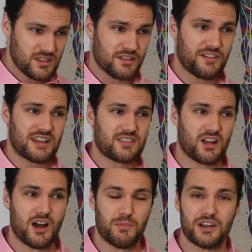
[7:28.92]
the fact
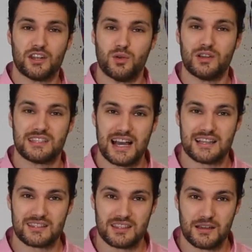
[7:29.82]
that our body always
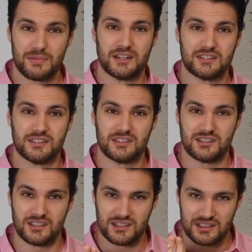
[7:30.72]
has the ability
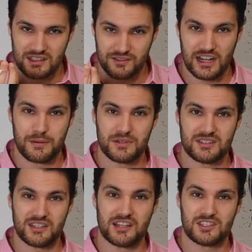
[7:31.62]
to de develop
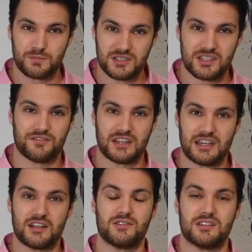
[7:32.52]

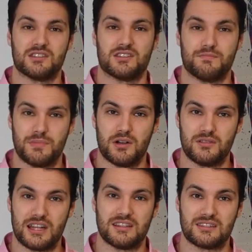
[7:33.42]
site-specific increases in
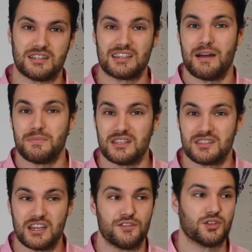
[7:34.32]
bone density. That
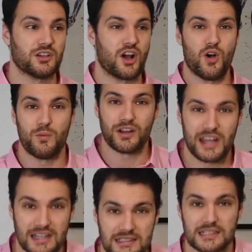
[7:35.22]
means that if you're doing whole
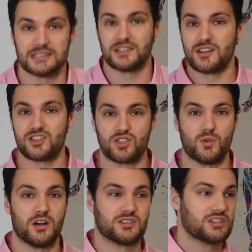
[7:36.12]
body exercises like
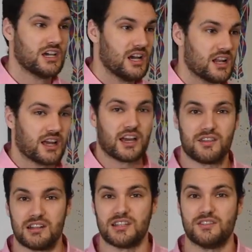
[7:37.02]
squats, like
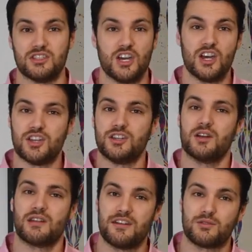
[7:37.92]
other activities, you
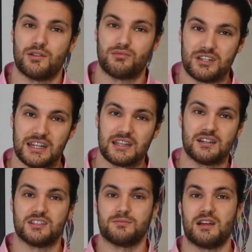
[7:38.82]
don't have to have
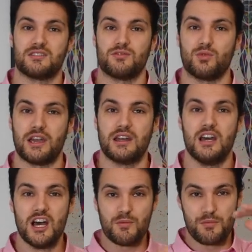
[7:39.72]
ridiculous amounts of weight.
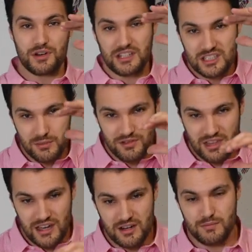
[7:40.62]
But putting some of
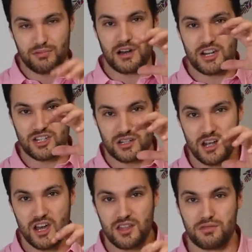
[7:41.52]
that compression
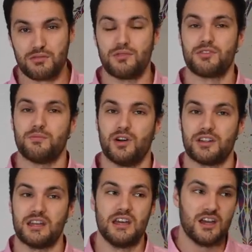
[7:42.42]
through the
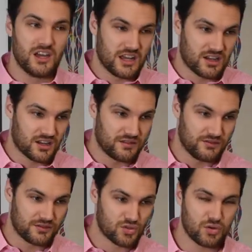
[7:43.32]
body in a
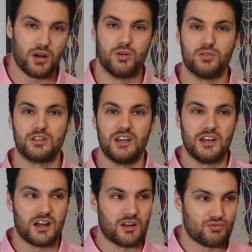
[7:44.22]
controlled,
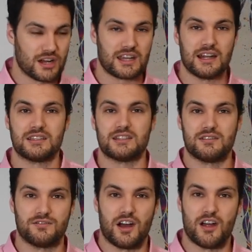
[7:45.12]
regulated
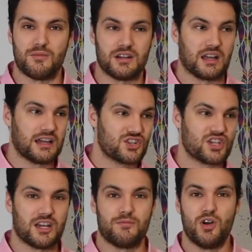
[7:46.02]
environment like a
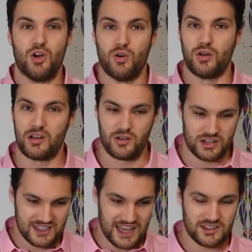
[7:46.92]
gym or,
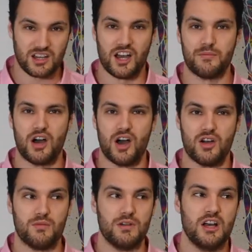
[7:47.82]
or a set time at
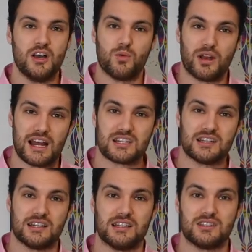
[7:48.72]
home will
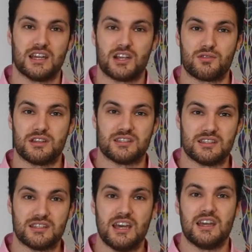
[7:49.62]
actually lead to
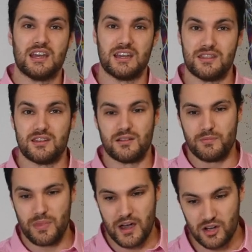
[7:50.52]
increases in
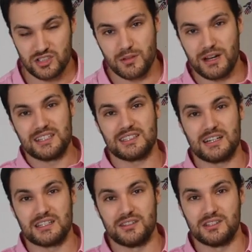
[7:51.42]
the
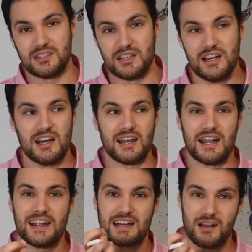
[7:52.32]
osteoblastic activity,
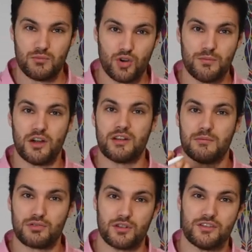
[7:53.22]
laying down more bone,
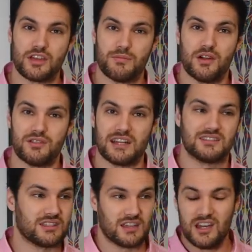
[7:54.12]
improving your bone
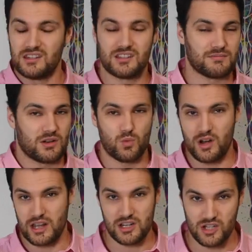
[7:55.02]
density. Doesn't matter
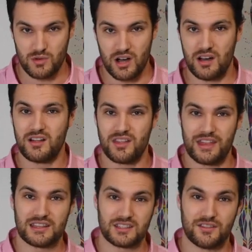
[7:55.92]
what age you are,
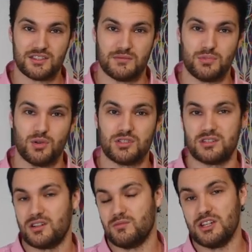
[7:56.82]
that stuff is
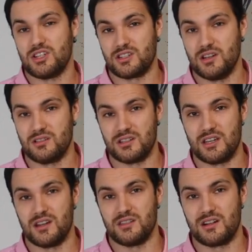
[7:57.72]
important. And we just notice
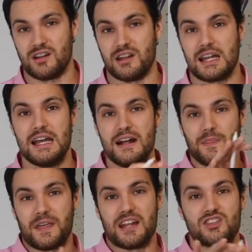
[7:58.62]
here in the clinic
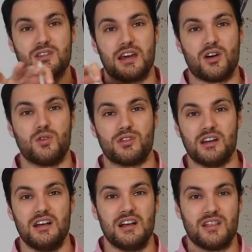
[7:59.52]
that as you get older,